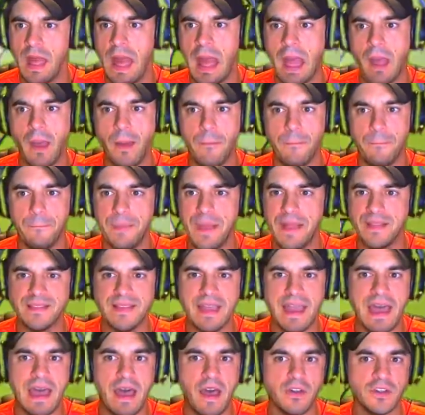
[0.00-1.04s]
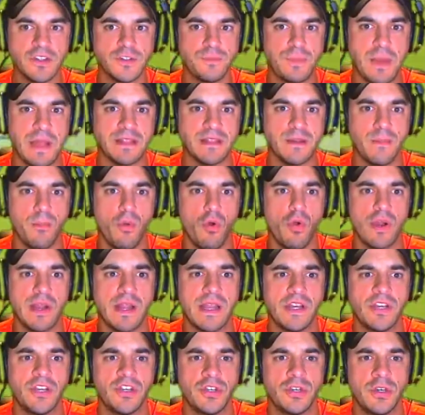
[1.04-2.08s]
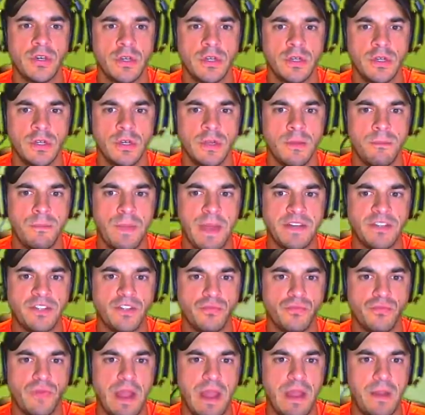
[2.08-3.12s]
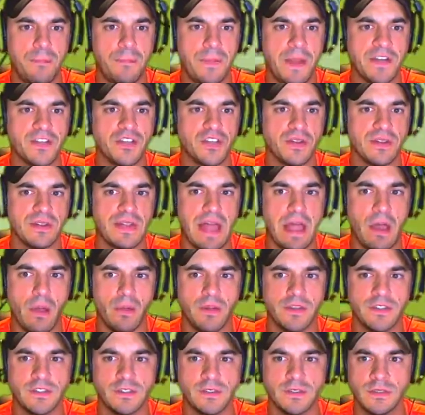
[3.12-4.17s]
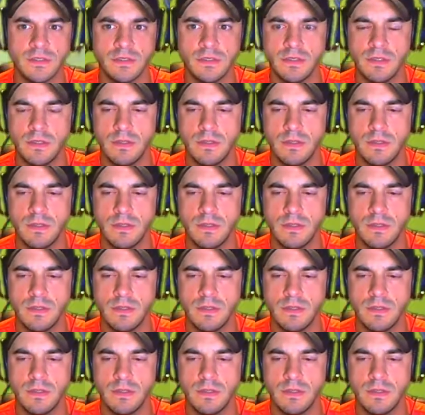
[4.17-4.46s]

Uh, bet the house, bet the mortgage, bet your rent, bet your allowance,